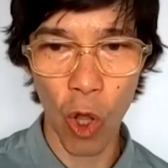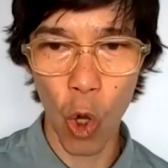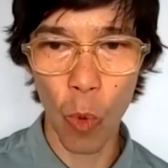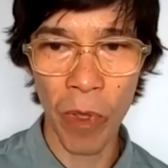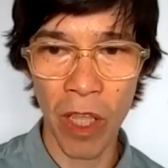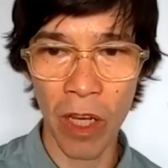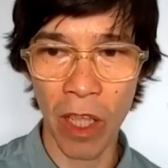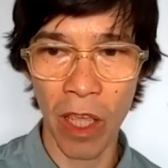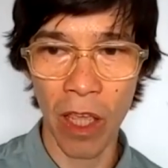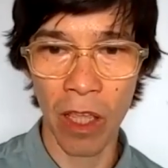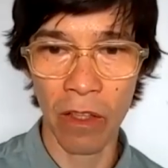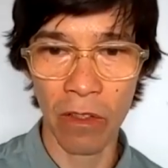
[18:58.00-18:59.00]
open,
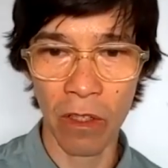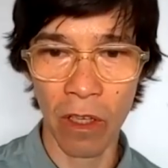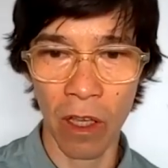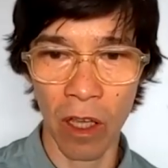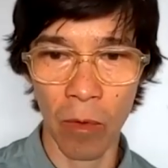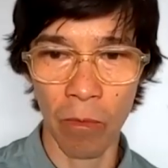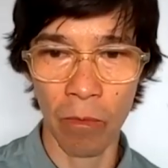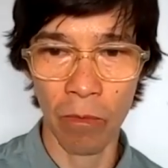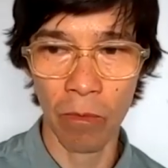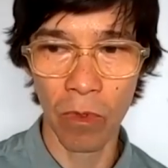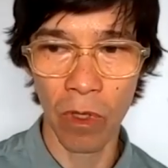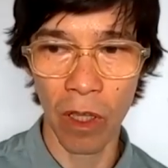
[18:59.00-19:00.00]
and
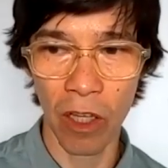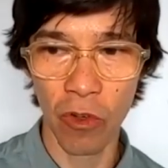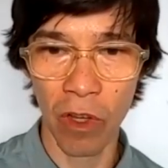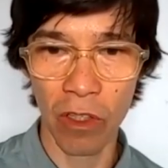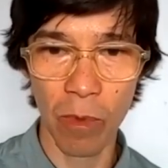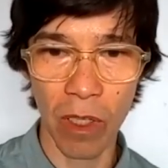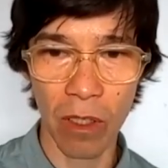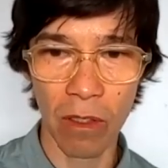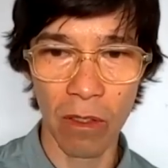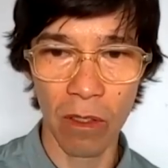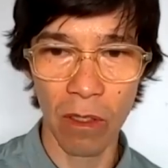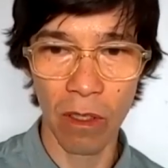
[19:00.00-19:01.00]
I try to be
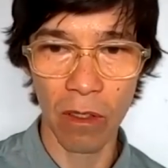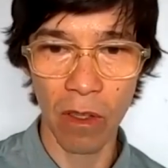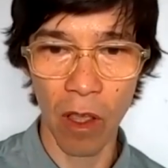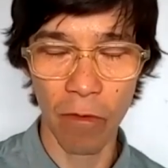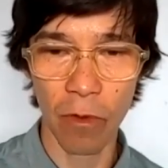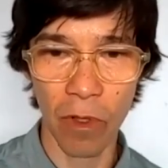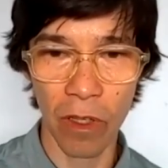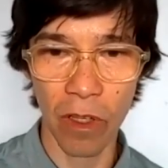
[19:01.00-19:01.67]
as helpful